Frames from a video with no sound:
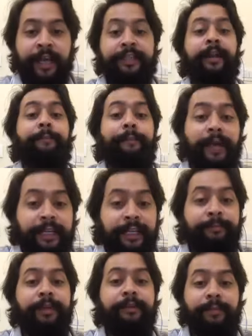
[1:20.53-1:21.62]
There are
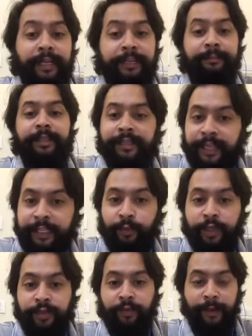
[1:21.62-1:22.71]
multiple things
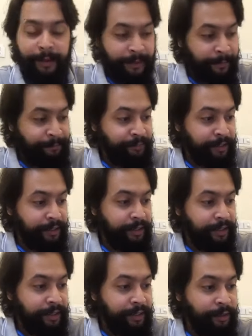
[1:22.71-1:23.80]
which
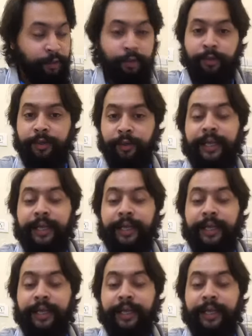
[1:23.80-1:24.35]
you